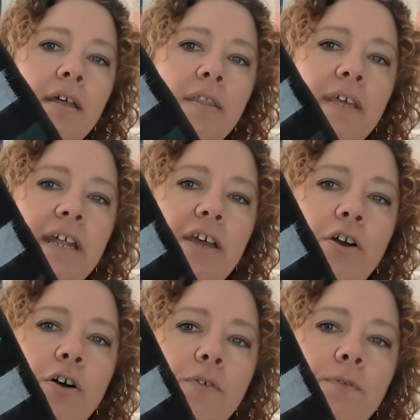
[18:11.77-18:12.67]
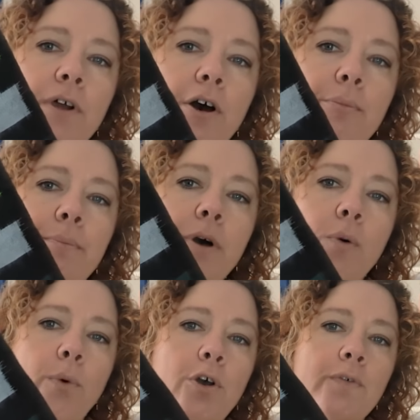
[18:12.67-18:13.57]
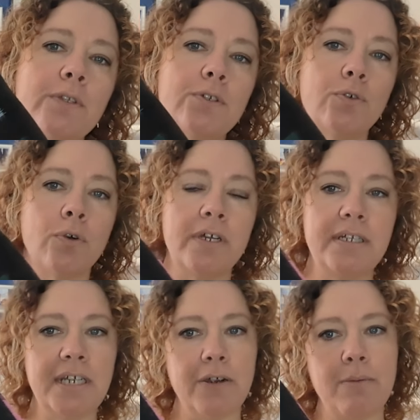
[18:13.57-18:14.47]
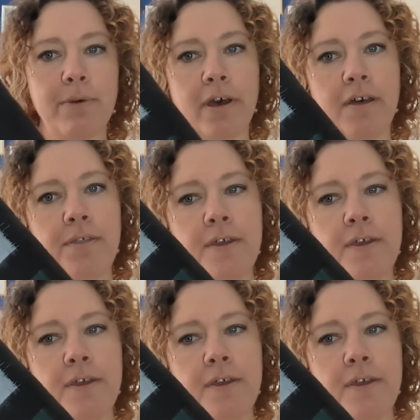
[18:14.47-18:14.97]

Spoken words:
that I got from Woven Stories here in Perth.